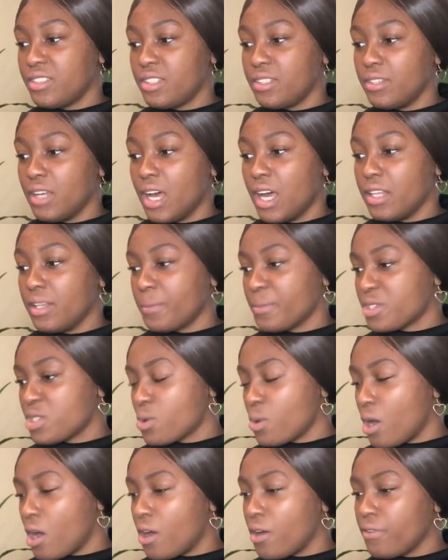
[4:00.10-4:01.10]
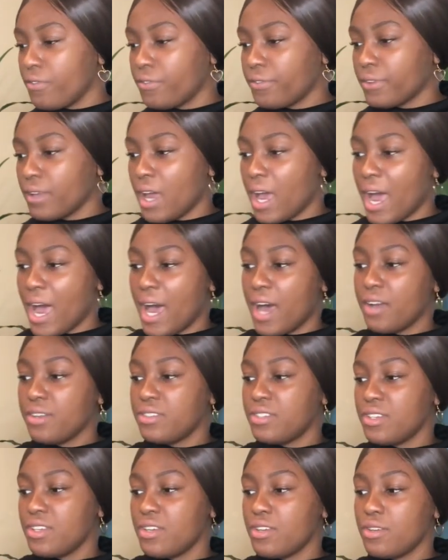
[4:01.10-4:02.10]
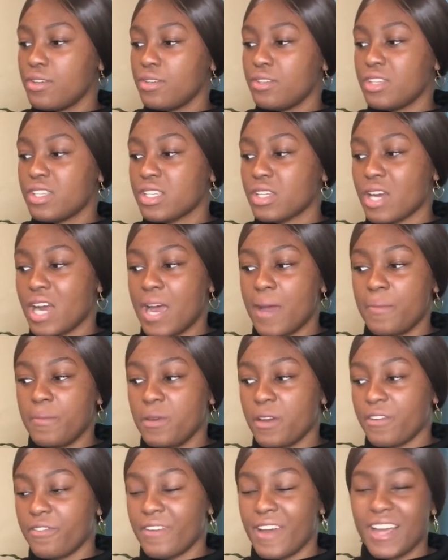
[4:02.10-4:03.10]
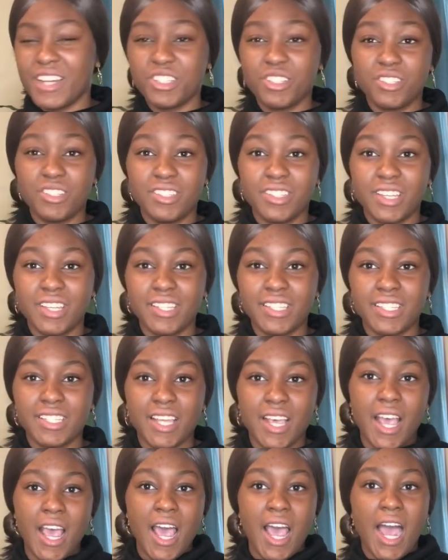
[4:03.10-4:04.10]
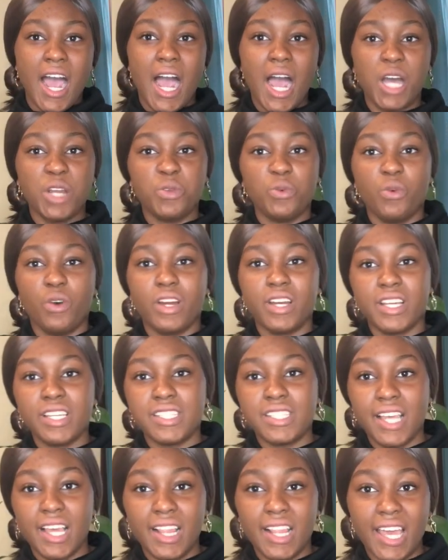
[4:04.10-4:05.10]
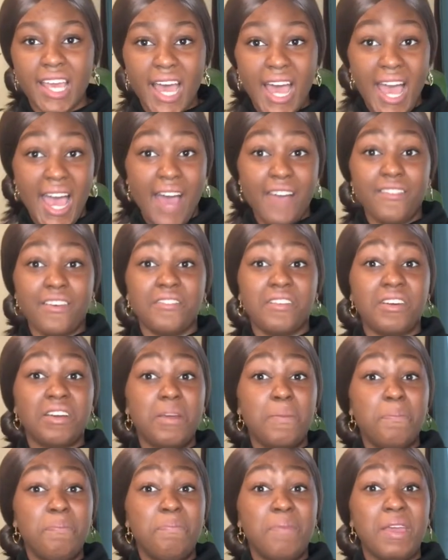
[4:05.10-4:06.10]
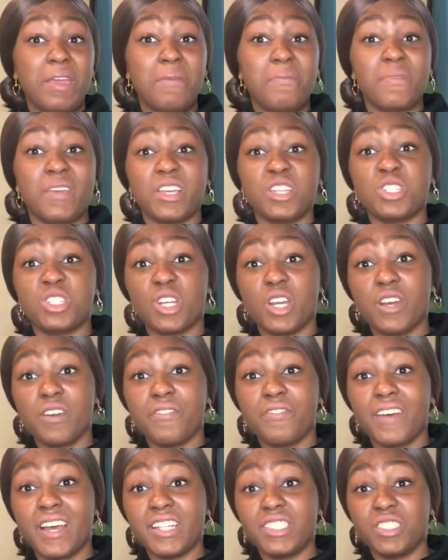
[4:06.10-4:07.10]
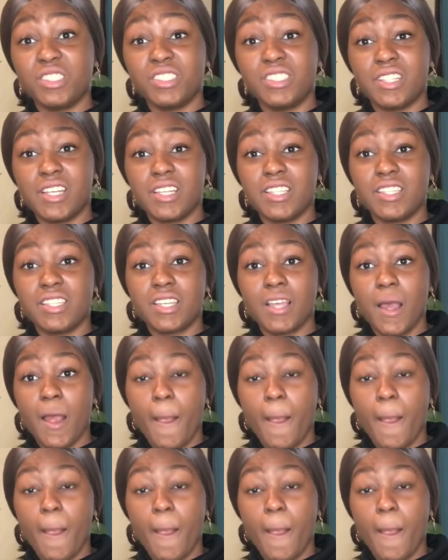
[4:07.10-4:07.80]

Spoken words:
Number 12, how do you describe your fashion sense? I'd want to say, like, I have a very big mixture of fashion sense.